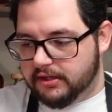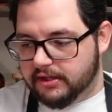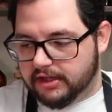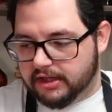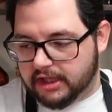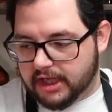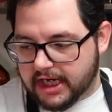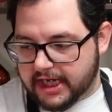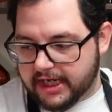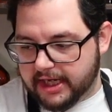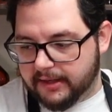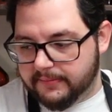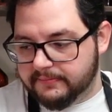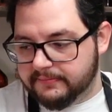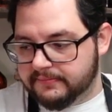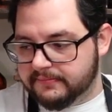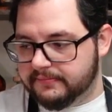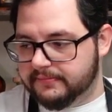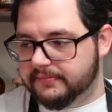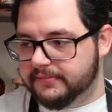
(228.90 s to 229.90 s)
Lime
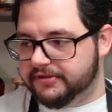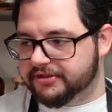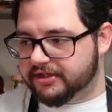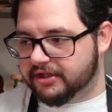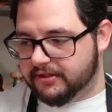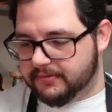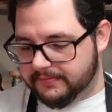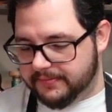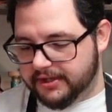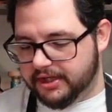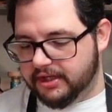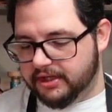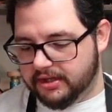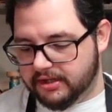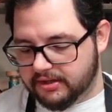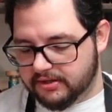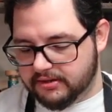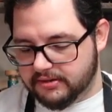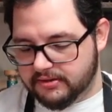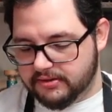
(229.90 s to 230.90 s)
is going to be...
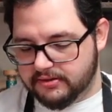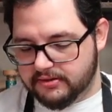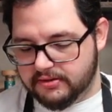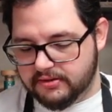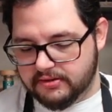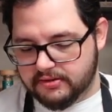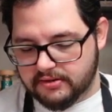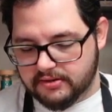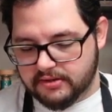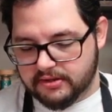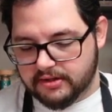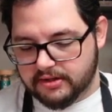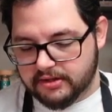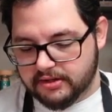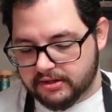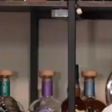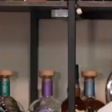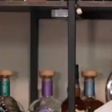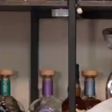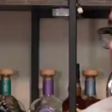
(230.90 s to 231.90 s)

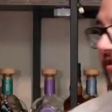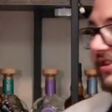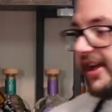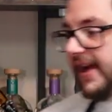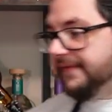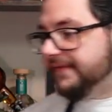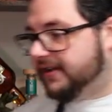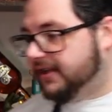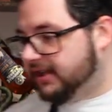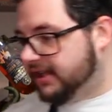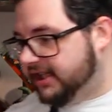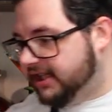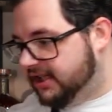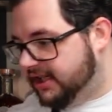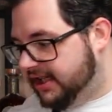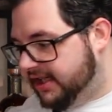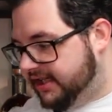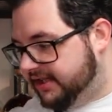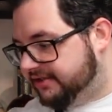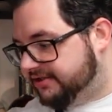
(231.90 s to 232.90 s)
This definitely
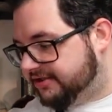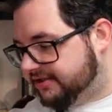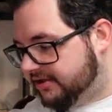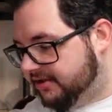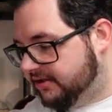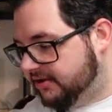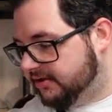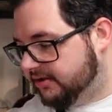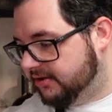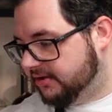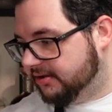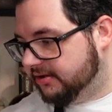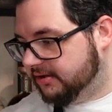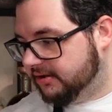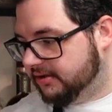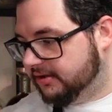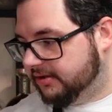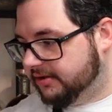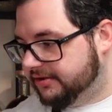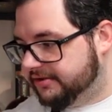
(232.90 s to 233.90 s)
needs
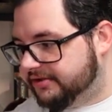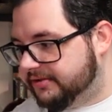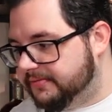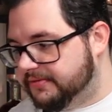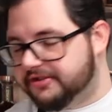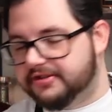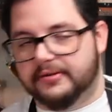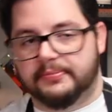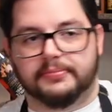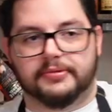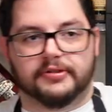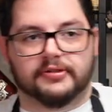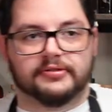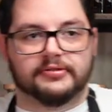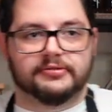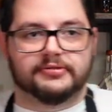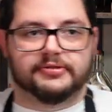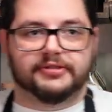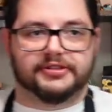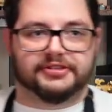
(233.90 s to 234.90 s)
some simple.
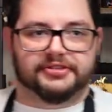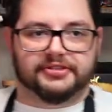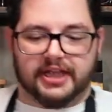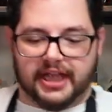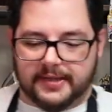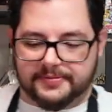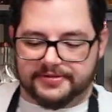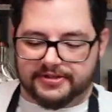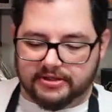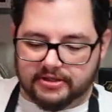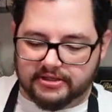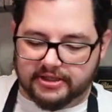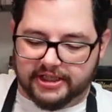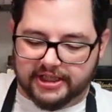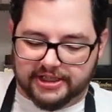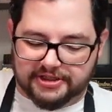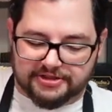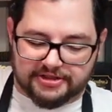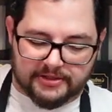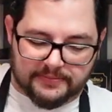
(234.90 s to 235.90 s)
This absolutely
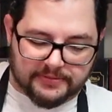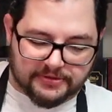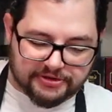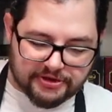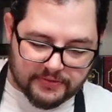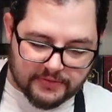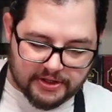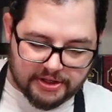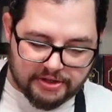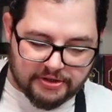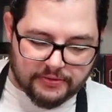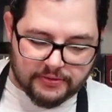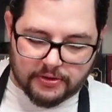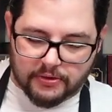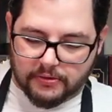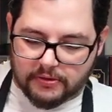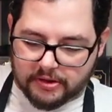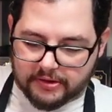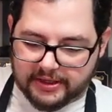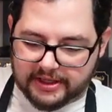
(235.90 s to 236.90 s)
needs simple. So we're going to do a
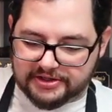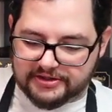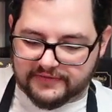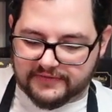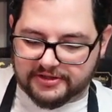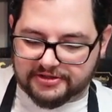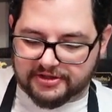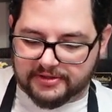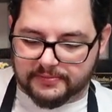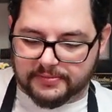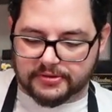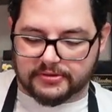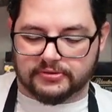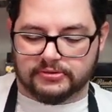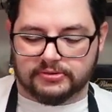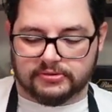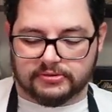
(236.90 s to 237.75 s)
1/4 ounce of the simple.